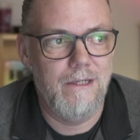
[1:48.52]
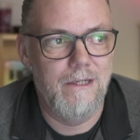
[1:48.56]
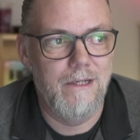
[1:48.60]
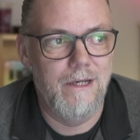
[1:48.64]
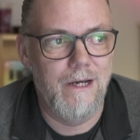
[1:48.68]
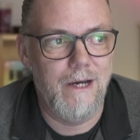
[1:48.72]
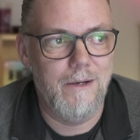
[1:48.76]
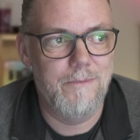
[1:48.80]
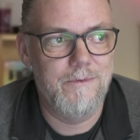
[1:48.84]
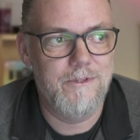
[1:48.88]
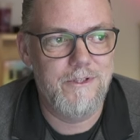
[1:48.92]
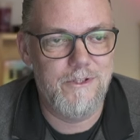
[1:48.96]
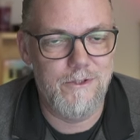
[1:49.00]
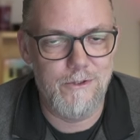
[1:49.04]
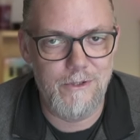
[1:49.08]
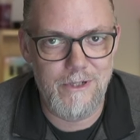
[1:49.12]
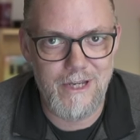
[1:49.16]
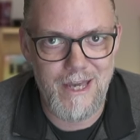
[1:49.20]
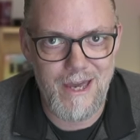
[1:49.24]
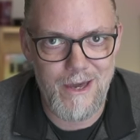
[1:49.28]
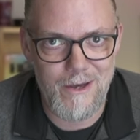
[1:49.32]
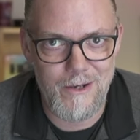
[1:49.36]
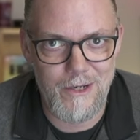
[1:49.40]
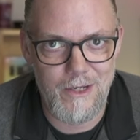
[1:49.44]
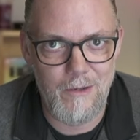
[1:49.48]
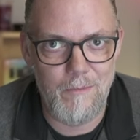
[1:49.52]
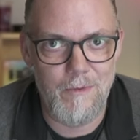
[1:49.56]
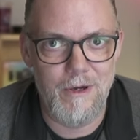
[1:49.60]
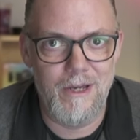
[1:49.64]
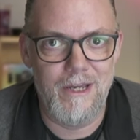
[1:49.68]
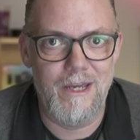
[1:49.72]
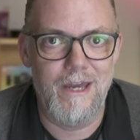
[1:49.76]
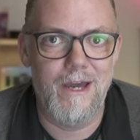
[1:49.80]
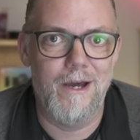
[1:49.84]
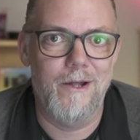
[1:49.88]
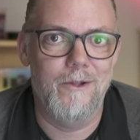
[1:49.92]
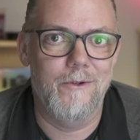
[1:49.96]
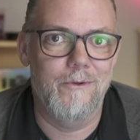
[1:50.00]
I'm still counting my
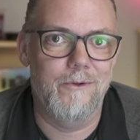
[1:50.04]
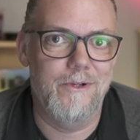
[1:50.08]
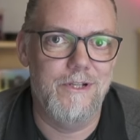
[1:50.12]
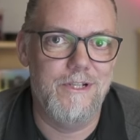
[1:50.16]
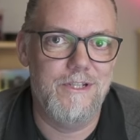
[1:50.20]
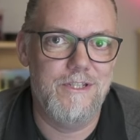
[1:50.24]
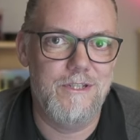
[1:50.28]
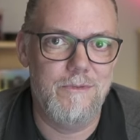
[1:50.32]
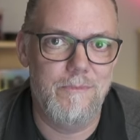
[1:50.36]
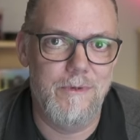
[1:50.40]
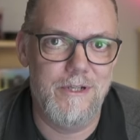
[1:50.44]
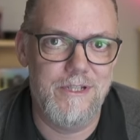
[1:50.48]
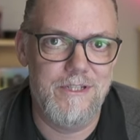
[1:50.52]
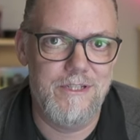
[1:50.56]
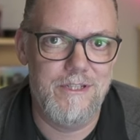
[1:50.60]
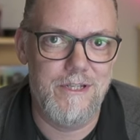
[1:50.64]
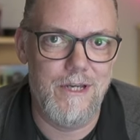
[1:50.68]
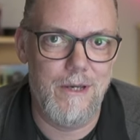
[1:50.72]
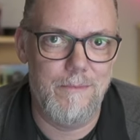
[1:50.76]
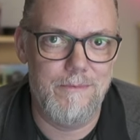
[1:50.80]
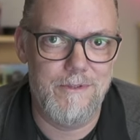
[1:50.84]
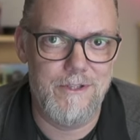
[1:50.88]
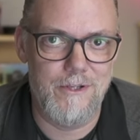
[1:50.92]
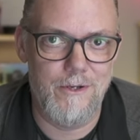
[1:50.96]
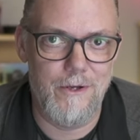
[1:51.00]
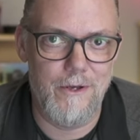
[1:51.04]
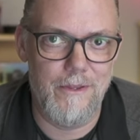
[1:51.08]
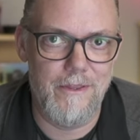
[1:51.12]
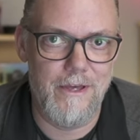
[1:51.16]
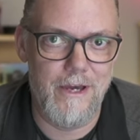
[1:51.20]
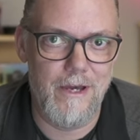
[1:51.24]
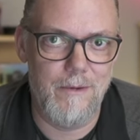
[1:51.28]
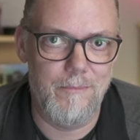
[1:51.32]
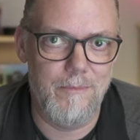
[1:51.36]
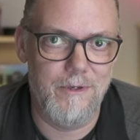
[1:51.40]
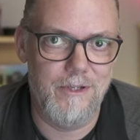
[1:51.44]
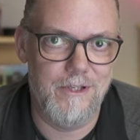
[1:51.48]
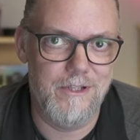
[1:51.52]
calories and my steps and all
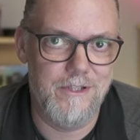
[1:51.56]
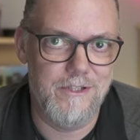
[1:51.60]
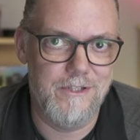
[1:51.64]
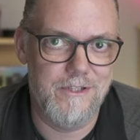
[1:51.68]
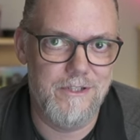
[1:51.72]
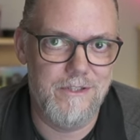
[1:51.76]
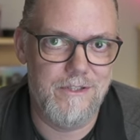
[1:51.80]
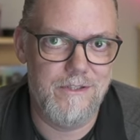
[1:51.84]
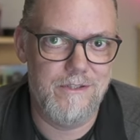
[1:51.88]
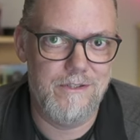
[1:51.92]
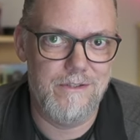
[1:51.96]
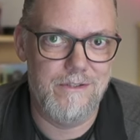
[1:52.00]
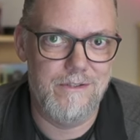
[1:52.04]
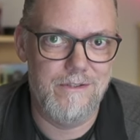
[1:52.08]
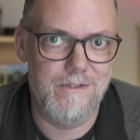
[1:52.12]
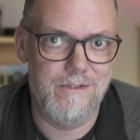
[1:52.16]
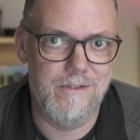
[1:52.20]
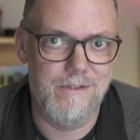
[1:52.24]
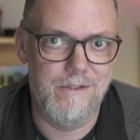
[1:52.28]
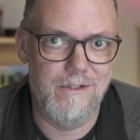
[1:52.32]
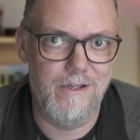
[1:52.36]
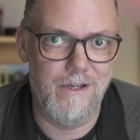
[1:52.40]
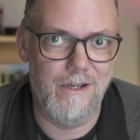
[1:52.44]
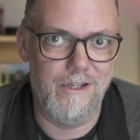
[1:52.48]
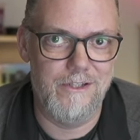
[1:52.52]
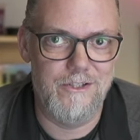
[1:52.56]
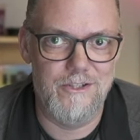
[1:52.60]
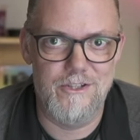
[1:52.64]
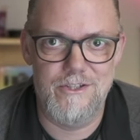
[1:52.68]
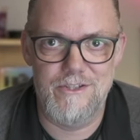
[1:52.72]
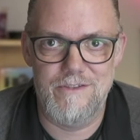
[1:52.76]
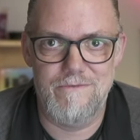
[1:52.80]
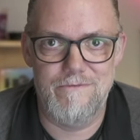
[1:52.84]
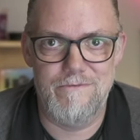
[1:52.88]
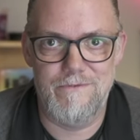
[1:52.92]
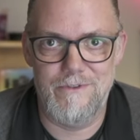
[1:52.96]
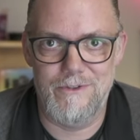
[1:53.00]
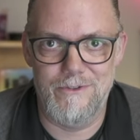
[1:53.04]
that because I
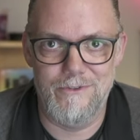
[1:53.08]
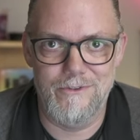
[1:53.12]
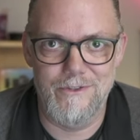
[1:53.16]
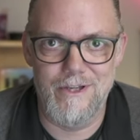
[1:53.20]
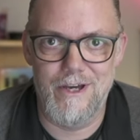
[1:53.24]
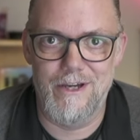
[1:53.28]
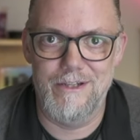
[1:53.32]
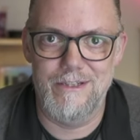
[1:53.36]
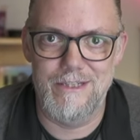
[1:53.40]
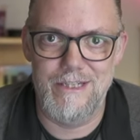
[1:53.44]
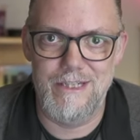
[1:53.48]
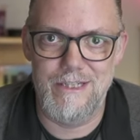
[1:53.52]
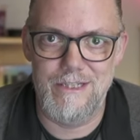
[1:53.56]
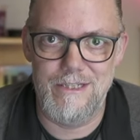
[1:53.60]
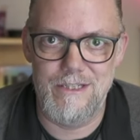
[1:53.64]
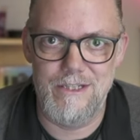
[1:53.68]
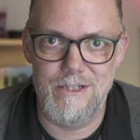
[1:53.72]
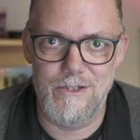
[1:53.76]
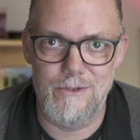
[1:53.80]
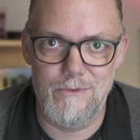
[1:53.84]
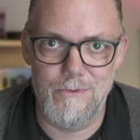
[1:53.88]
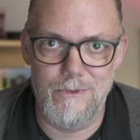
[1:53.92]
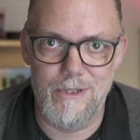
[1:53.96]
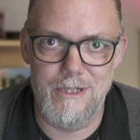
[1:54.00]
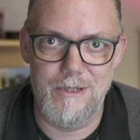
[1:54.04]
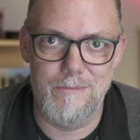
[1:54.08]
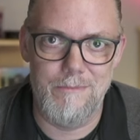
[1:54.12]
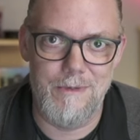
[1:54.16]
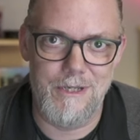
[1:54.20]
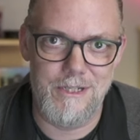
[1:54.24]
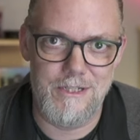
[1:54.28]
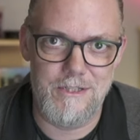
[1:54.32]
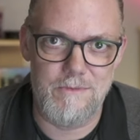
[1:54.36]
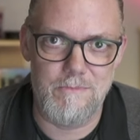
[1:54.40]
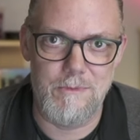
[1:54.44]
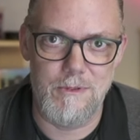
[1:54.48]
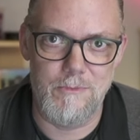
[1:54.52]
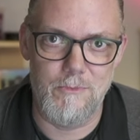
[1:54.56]
just feel that I need to, and it
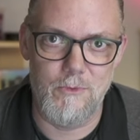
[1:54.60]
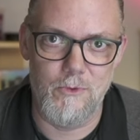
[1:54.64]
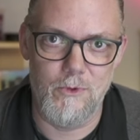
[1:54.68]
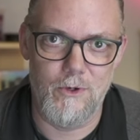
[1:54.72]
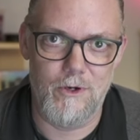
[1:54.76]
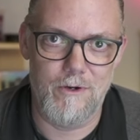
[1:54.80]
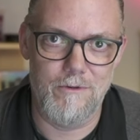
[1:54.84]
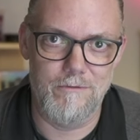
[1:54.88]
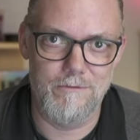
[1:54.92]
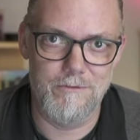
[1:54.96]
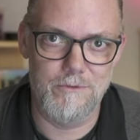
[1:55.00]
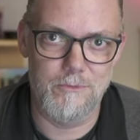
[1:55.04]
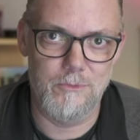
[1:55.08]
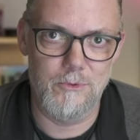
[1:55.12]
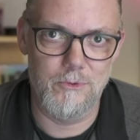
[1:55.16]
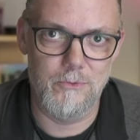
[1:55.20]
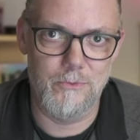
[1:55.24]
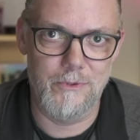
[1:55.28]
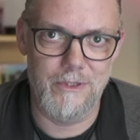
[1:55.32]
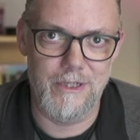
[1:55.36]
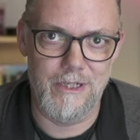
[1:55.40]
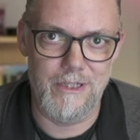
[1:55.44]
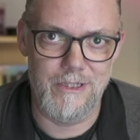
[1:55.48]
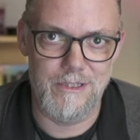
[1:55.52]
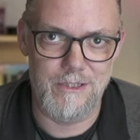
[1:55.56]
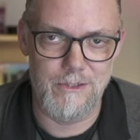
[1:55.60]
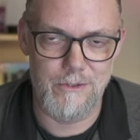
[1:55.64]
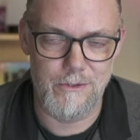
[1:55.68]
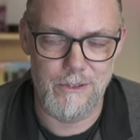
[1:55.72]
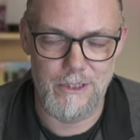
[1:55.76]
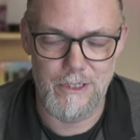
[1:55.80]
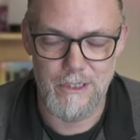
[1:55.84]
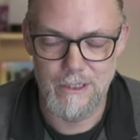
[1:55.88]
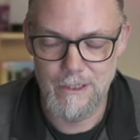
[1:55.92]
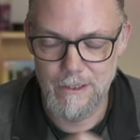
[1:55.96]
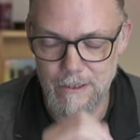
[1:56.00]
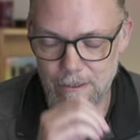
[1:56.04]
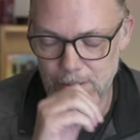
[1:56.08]
makes me more comfortable when I do
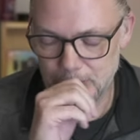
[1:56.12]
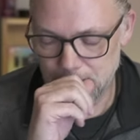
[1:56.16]
it.